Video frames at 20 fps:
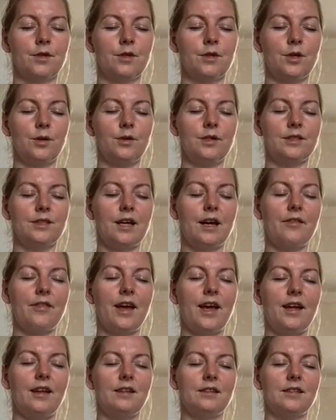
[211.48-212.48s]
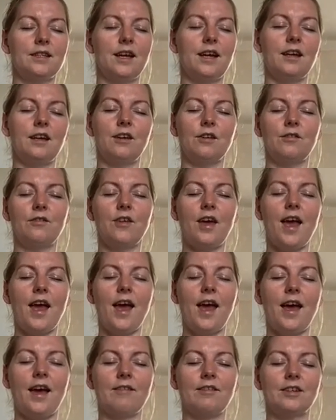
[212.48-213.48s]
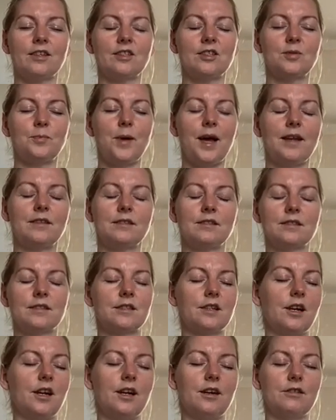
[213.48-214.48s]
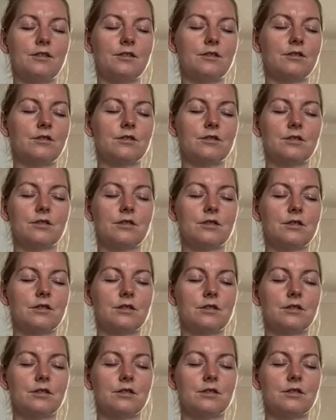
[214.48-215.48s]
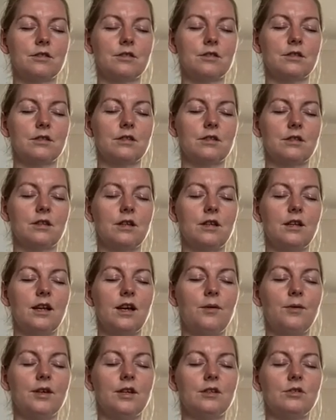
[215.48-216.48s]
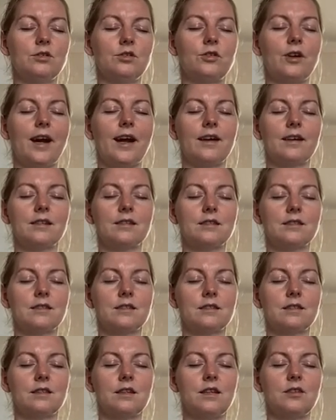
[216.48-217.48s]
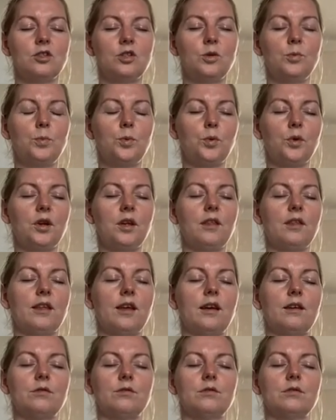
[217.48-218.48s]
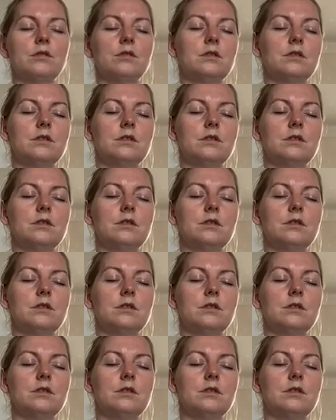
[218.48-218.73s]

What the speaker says: Notice how that intake of air expands the lungs and how it contracts as you breathe out.